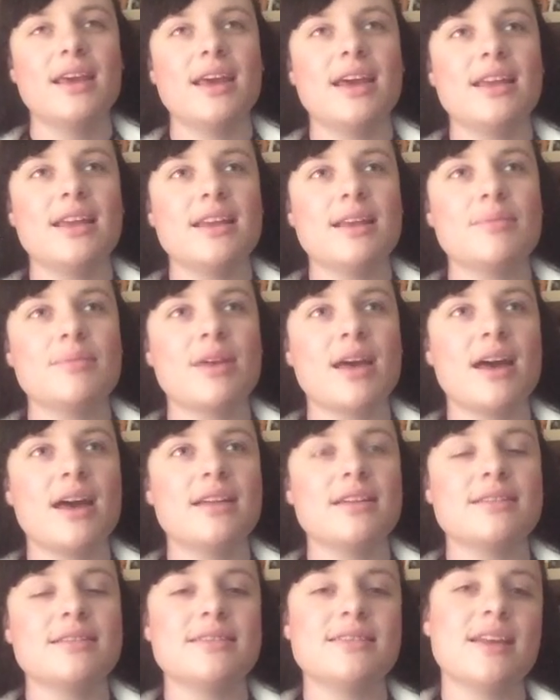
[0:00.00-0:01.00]
And
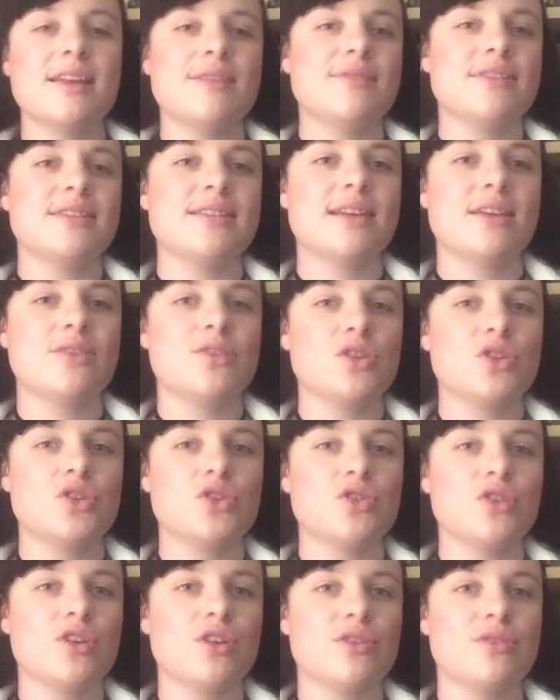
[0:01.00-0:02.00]
Kanna has never said the
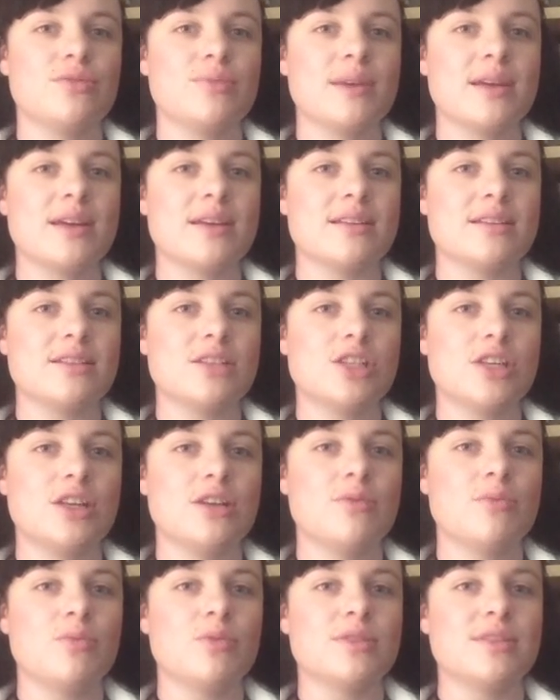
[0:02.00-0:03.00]
truth because
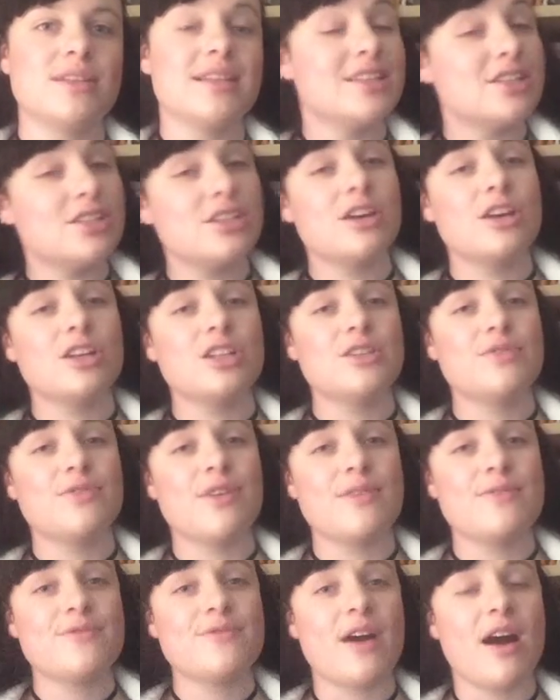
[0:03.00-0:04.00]
she was in search of
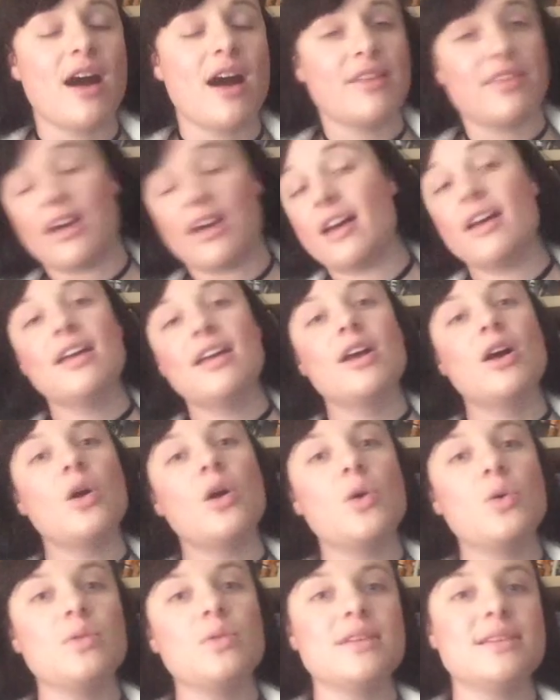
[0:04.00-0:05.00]
her father
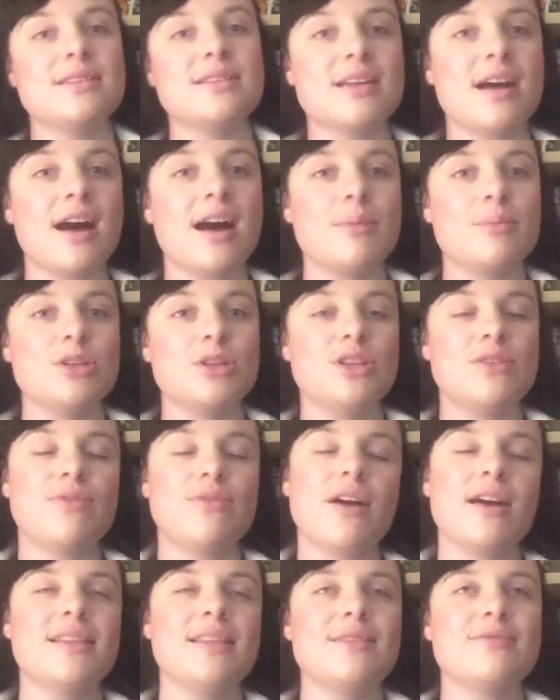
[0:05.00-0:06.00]
all this time, and she
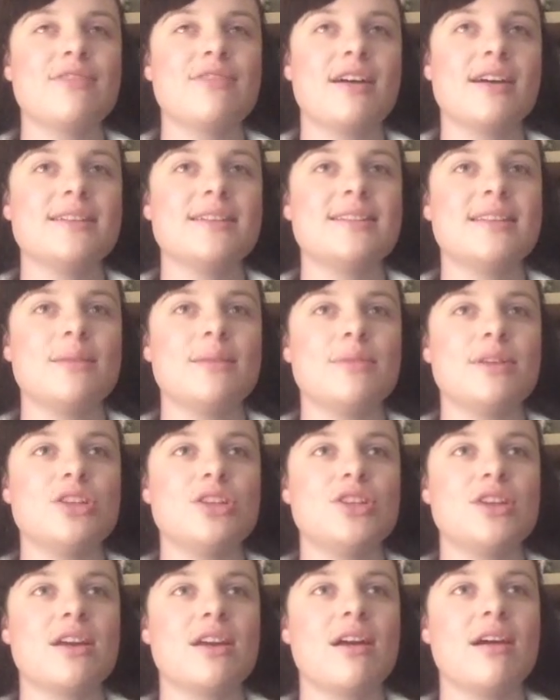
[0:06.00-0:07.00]
finally finds him, and
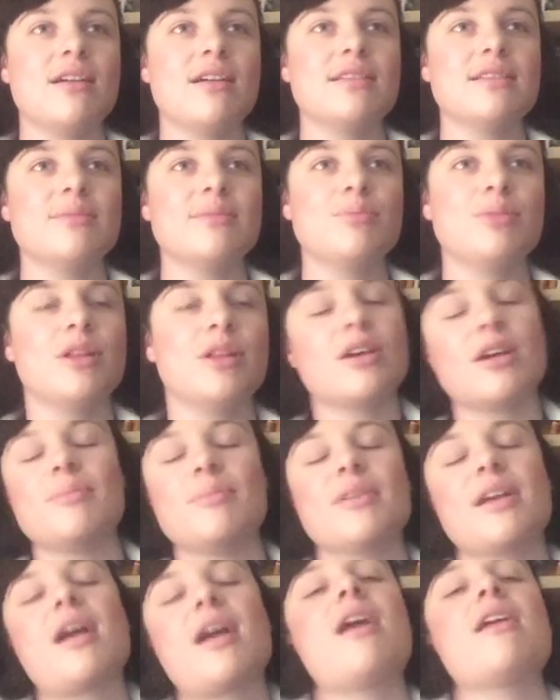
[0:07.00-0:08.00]
she can't pluck
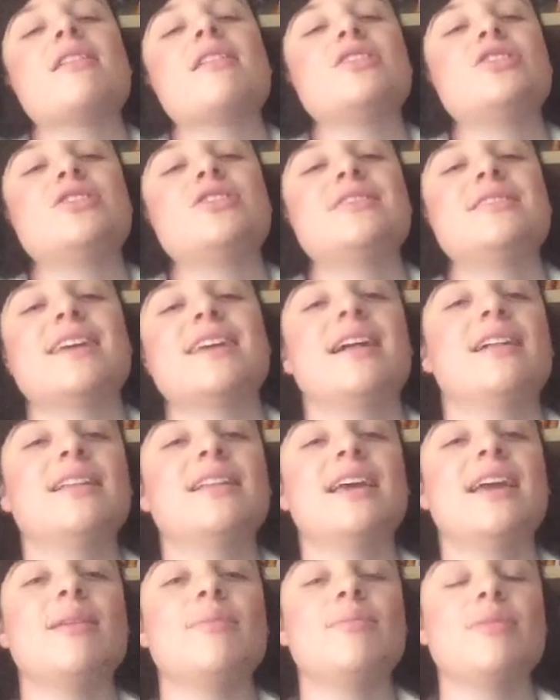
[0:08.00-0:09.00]
up the courage to tell
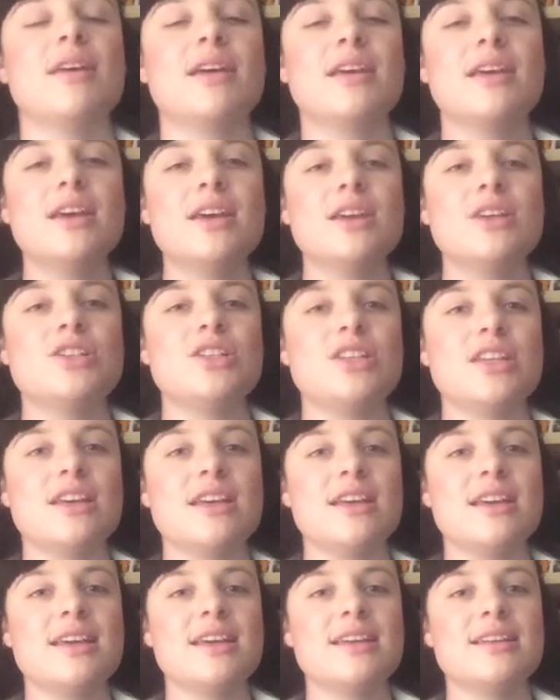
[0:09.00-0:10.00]
him that
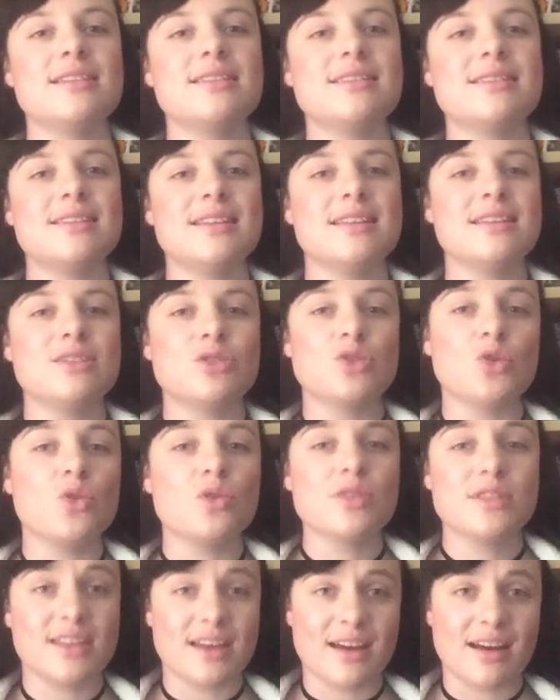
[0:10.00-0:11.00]
she is his
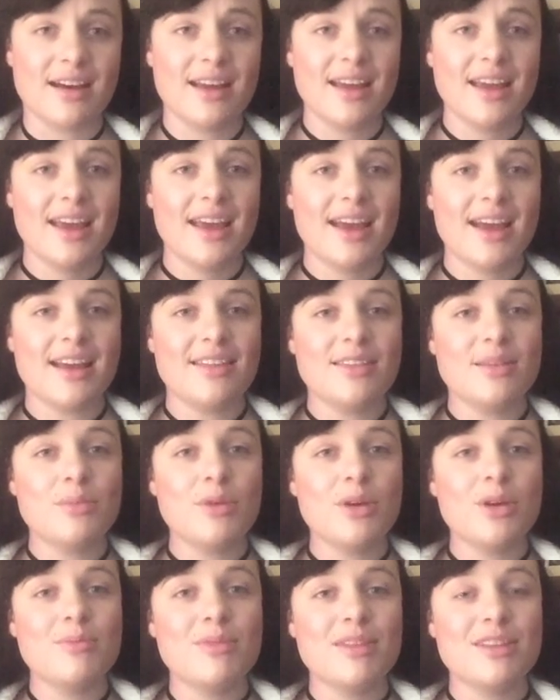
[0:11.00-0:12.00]
daughter. And the
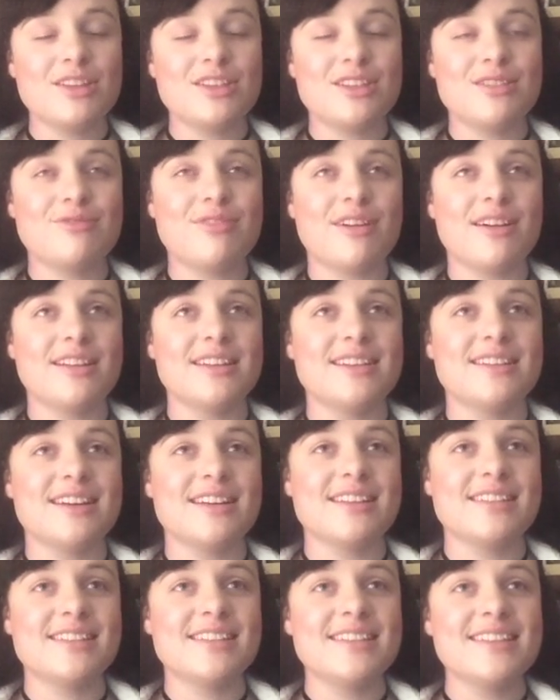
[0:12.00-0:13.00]
moment that she finally
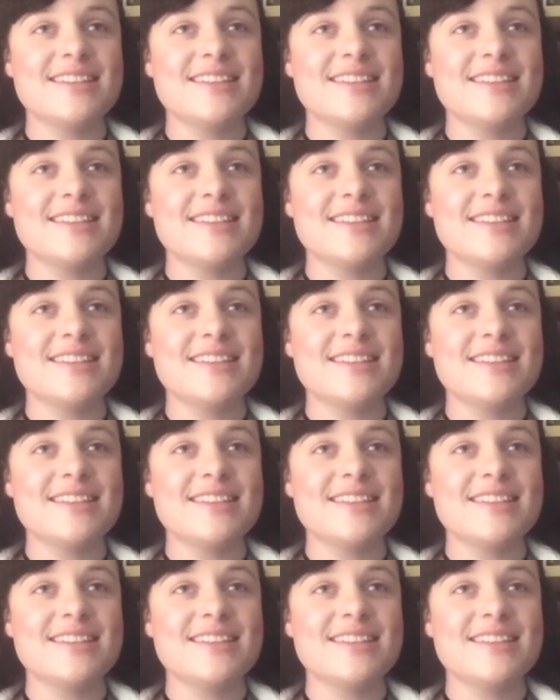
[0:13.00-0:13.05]
does, it